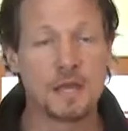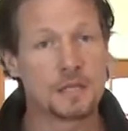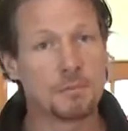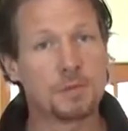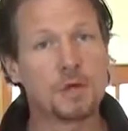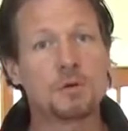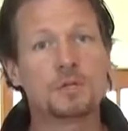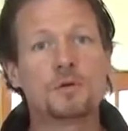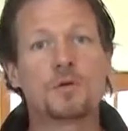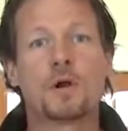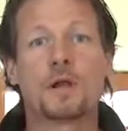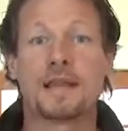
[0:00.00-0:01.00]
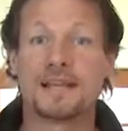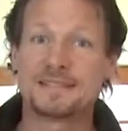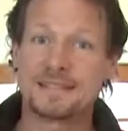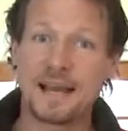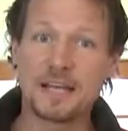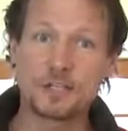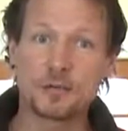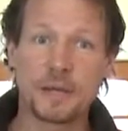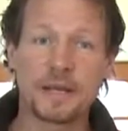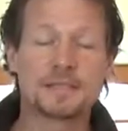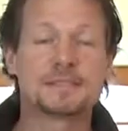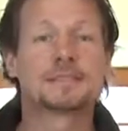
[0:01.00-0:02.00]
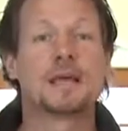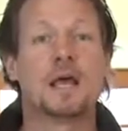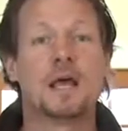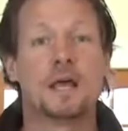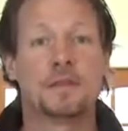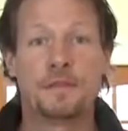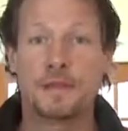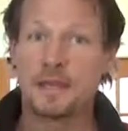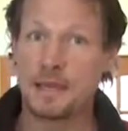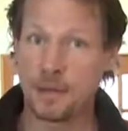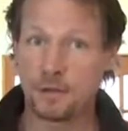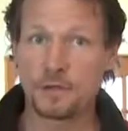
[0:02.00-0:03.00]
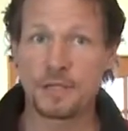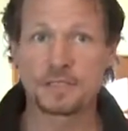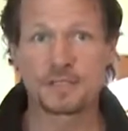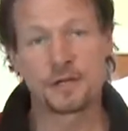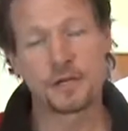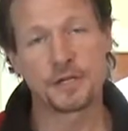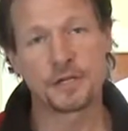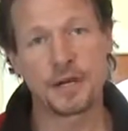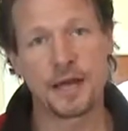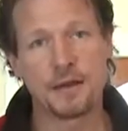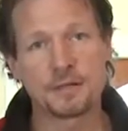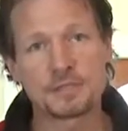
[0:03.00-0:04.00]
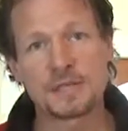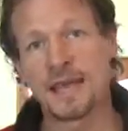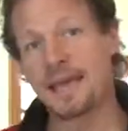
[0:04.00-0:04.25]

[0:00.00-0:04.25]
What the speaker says: The blower door exaggerates the air leaks that are in your house,